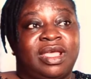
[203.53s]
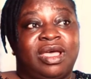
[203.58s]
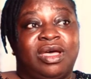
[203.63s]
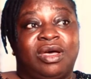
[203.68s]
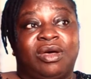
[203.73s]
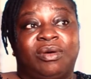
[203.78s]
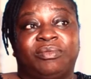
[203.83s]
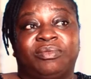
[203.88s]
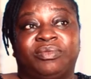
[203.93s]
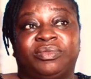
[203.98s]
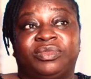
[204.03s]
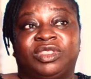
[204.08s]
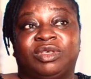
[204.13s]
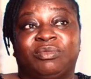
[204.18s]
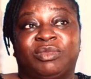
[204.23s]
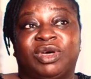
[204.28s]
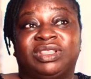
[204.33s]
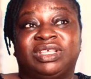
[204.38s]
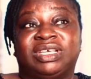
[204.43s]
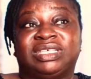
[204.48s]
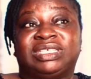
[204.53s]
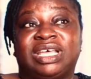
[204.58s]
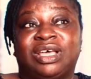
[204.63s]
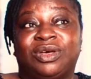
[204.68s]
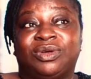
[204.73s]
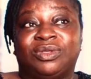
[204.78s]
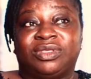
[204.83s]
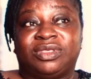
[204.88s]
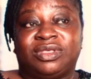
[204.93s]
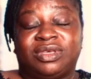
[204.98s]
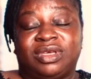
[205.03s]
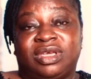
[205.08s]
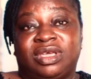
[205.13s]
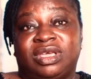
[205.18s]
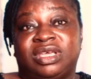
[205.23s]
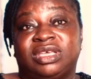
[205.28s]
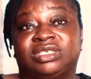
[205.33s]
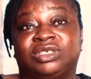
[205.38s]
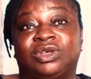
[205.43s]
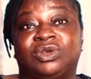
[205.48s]
Um, the mother's health
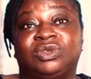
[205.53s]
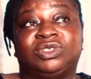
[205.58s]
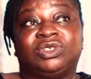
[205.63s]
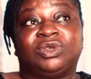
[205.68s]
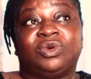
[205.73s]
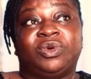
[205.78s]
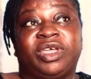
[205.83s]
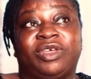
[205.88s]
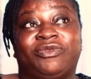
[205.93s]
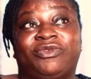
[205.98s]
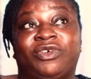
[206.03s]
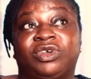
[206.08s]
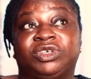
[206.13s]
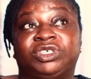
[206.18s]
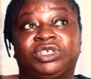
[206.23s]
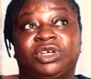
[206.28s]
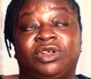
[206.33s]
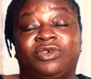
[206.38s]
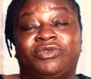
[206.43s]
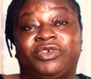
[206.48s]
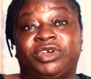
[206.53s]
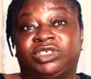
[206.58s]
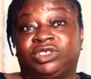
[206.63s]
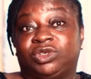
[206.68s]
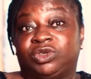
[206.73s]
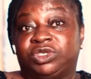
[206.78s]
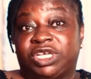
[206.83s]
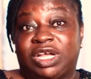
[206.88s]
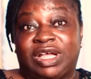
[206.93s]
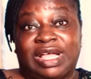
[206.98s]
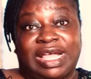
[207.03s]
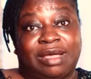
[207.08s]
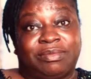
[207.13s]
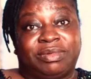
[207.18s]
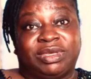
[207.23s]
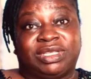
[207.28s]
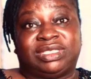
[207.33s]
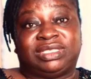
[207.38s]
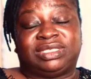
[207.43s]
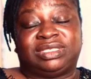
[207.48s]
is also a function of her social
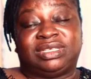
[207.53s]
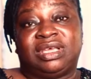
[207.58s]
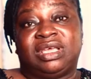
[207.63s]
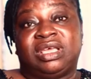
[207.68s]
habits,